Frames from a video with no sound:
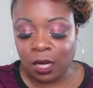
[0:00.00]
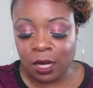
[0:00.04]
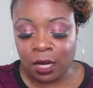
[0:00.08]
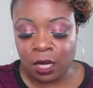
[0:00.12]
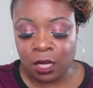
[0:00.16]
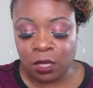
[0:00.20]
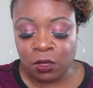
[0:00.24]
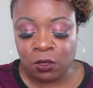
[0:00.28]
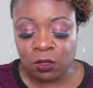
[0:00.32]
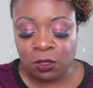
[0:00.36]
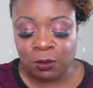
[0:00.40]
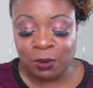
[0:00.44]
I
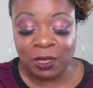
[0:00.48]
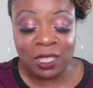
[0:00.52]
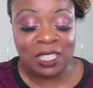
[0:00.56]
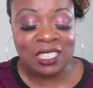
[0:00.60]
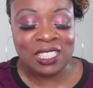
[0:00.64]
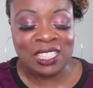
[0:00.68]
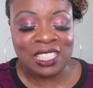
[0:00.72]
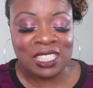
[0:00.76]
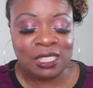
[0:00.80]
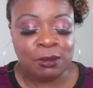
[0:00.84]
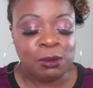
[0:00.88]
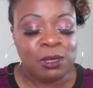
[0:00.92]
use, because
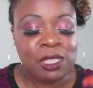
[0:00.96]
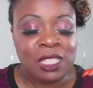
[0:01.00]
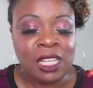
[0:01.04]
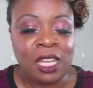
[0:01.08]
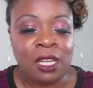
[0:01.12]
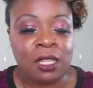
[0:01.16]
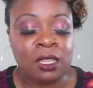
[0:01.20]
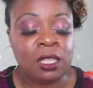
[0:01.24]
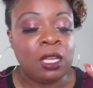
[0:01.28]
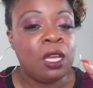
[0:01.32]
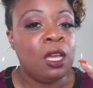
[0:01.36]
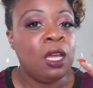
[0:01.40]
this was like
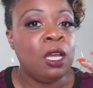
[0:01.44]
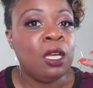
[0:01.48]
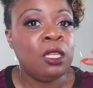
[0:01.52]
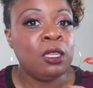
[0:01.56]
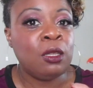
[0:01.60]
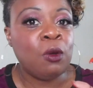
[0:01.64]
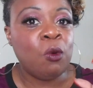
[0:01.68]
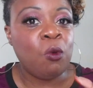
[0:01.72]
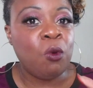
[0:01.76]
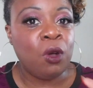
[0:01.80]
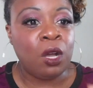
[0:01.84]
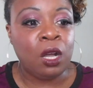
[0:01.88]
the
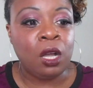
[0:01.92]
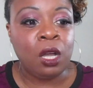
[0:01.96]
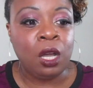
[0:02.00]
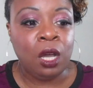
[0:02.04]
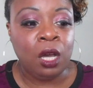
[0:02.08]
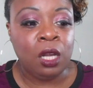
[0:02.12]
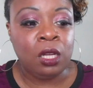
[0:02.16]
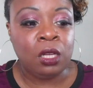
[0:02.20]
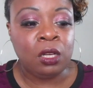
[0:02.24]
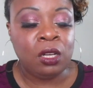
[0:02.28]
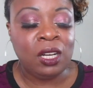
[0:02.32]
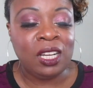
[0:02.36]
one
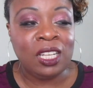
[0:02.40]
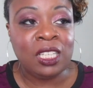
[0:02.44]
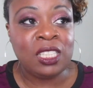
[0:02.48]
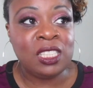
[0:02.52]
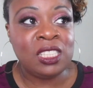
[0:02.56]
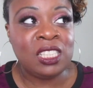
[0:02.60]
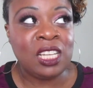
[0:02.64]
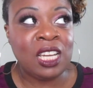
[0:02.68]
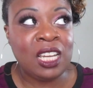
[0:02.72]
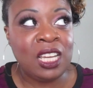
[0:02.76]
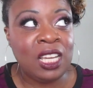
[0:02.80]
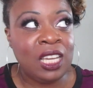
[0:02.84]
color, because
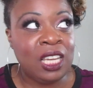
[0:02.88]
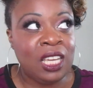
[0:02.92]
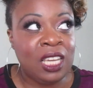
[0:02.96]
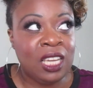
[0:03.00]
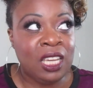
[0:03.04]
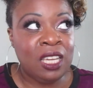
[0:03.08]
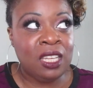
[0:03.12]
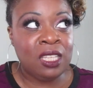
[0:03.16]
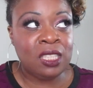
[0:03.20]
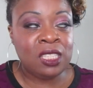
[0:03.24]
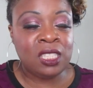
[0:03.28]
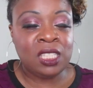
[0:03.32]

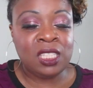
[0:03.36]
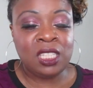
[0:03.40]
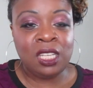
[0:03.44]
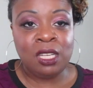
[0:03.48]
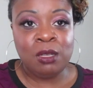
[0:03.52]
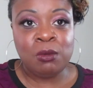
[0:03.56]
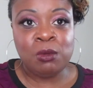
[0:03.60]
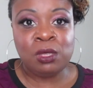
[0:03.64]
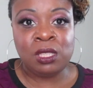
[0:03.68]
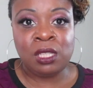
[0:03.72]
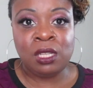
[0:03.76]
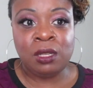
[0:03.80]
it
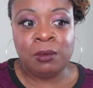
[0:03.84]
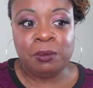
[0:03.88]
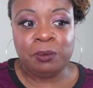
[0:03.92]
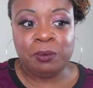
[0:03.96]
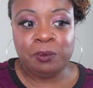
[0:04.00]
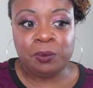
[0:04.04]
seems that